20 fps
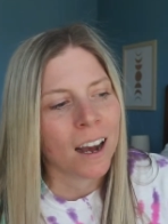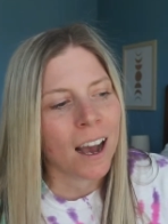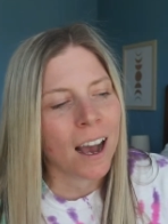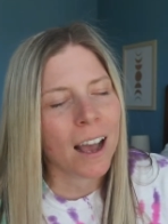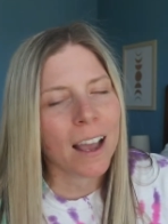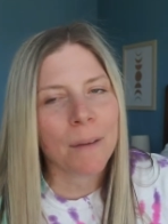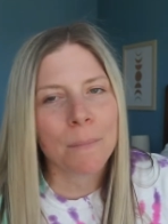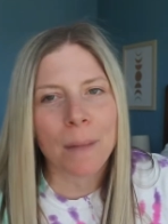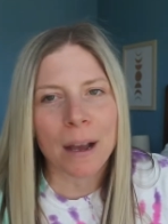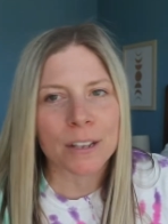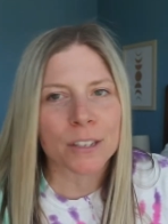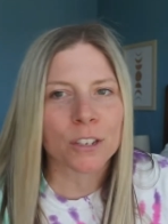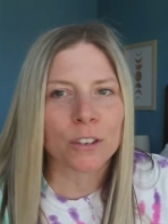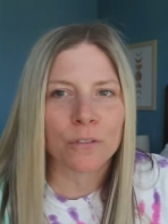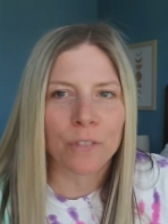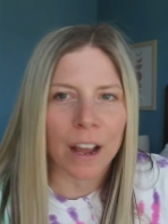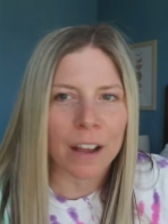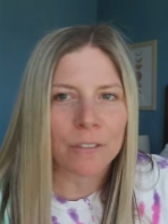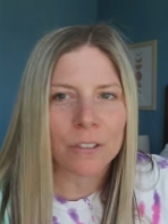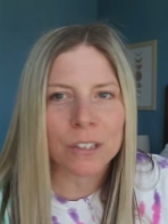I, my
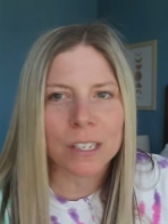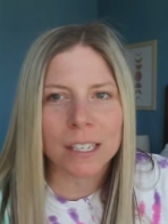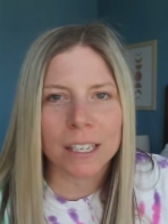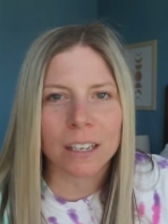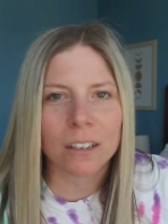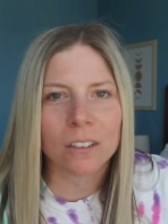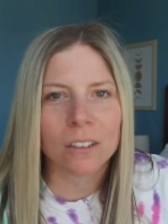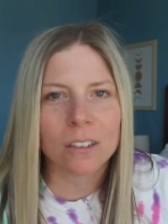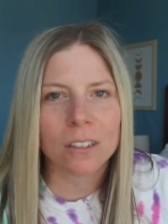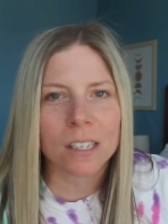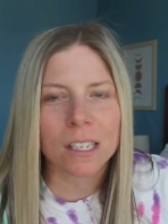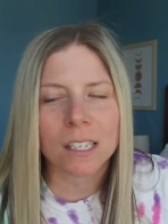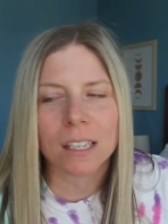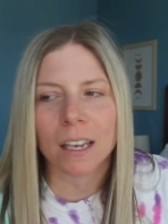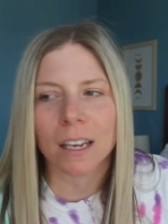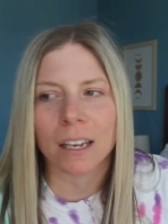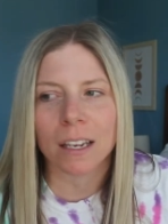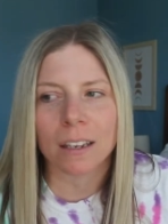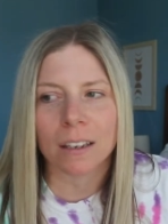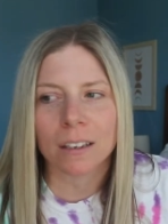survival skills,
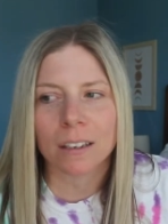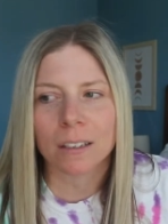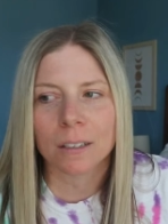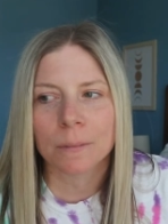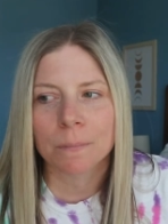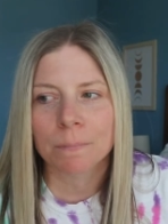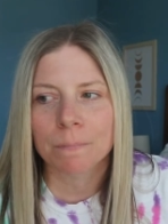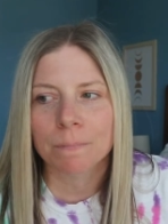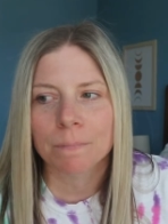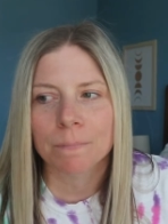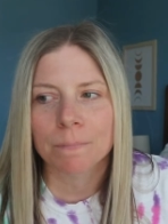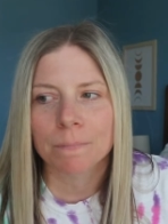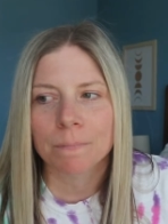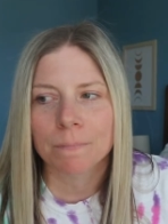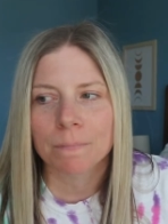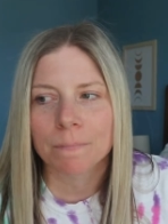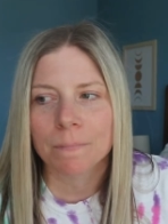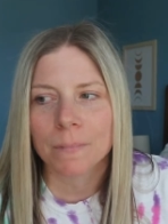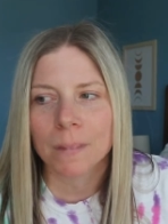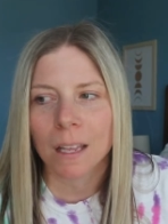like,
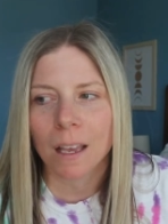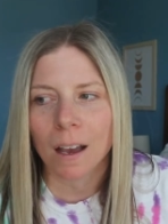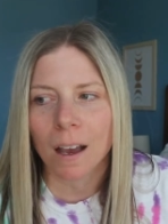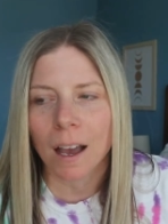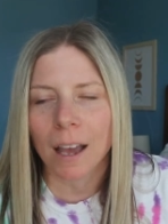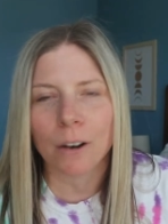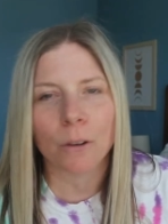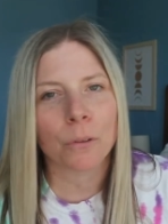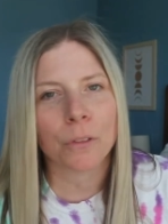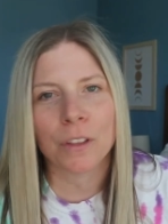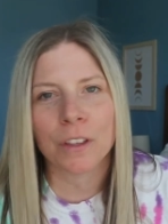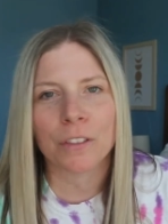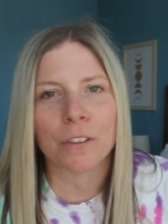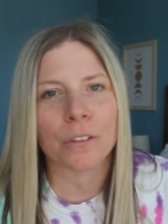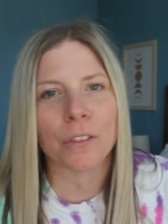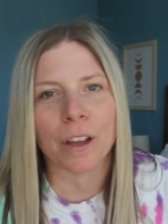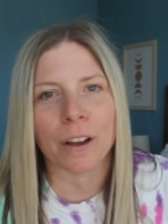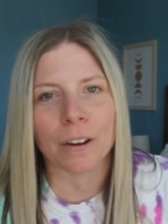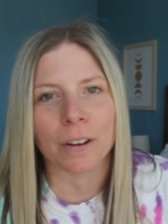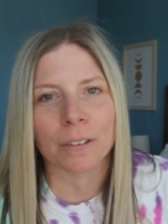I don't think
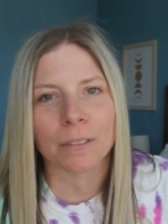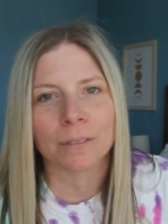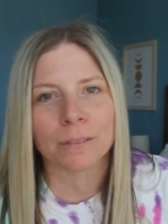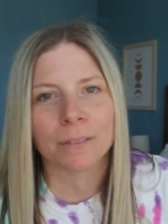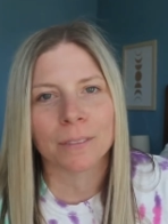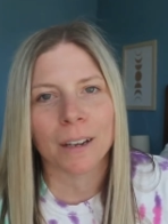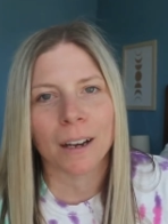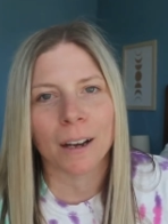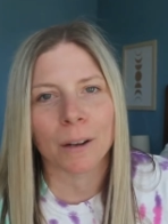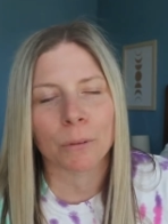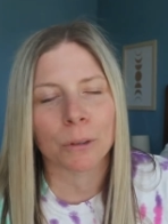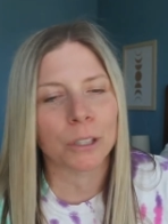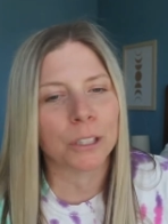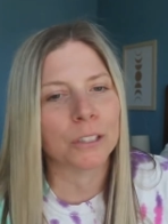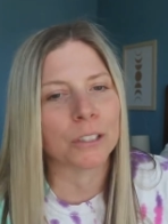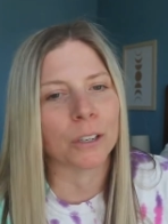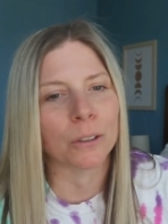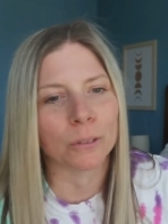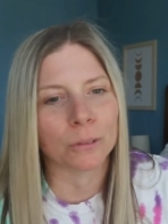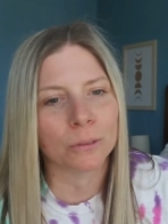they're there. I really
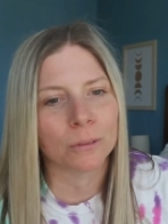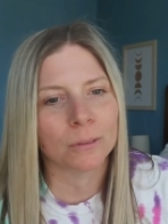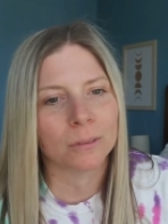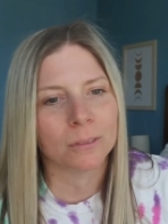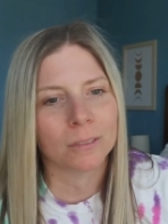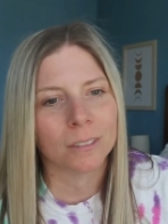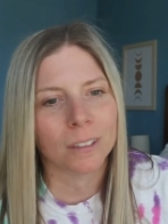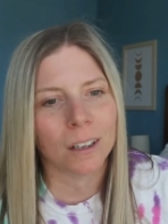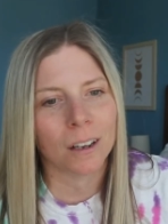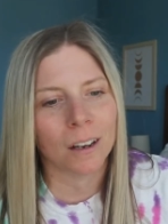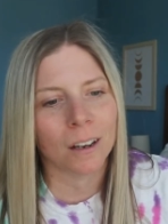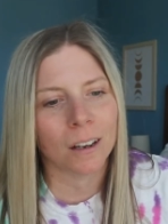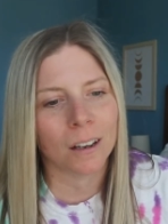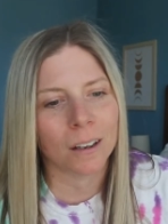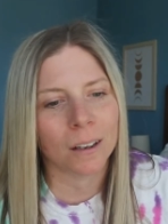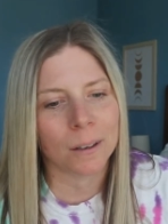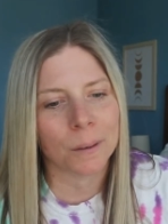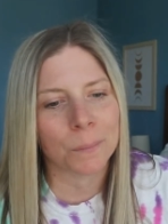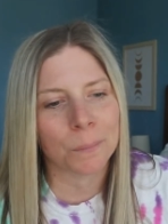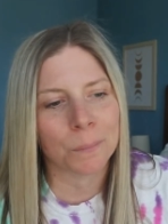don't.
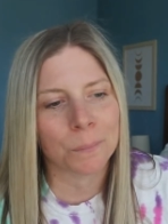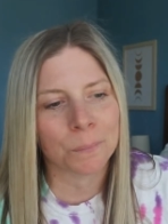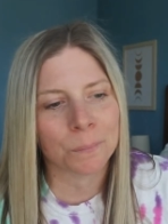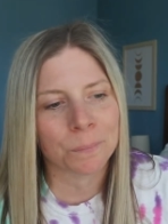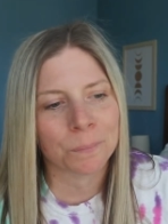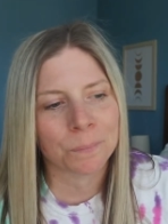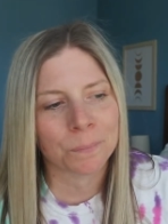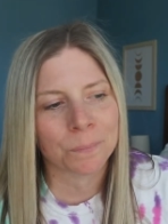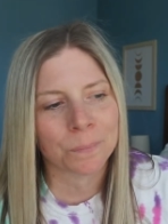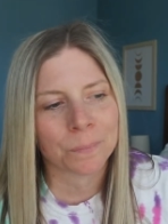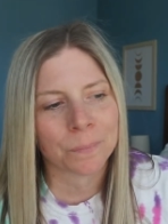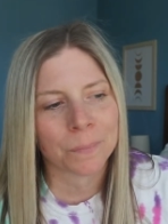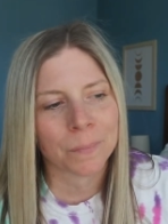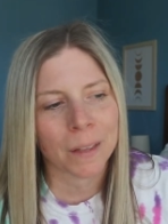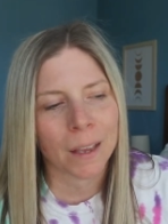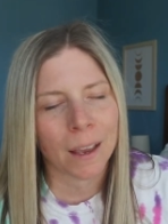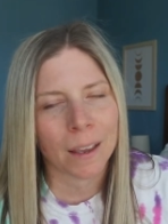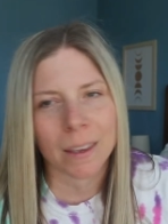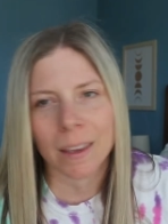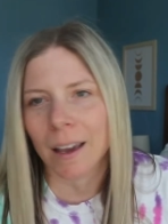Um,
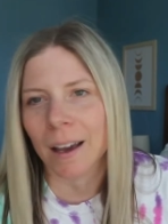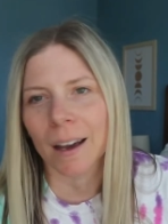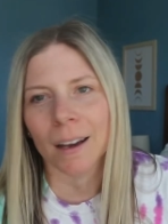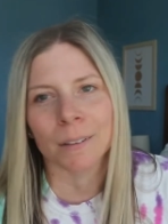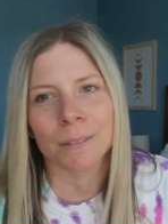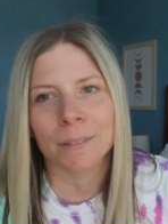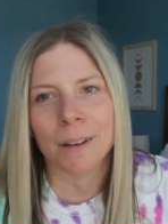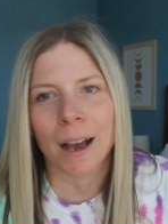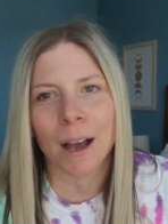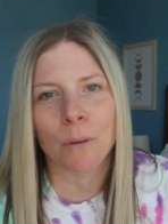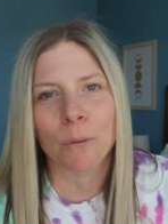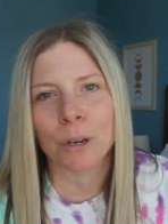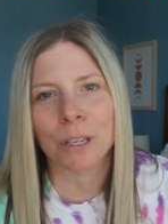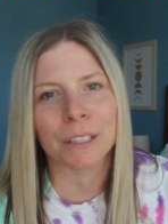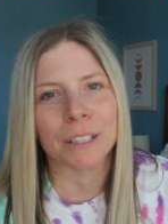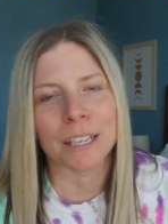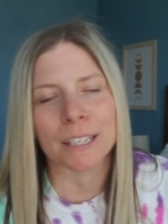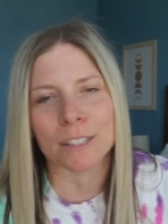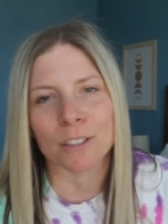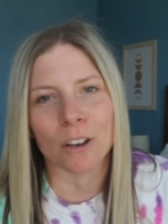yeah, I
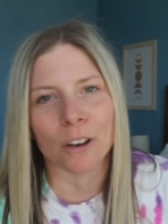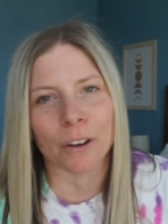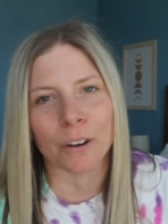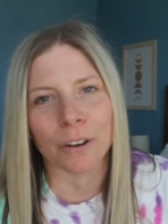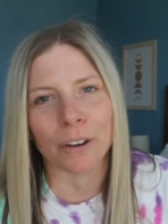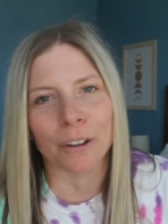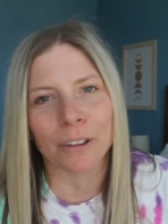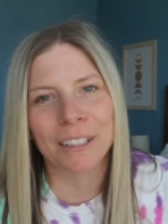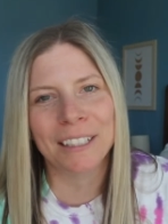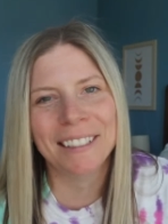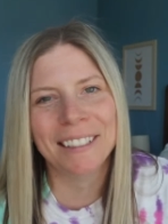wouldn't last long at all.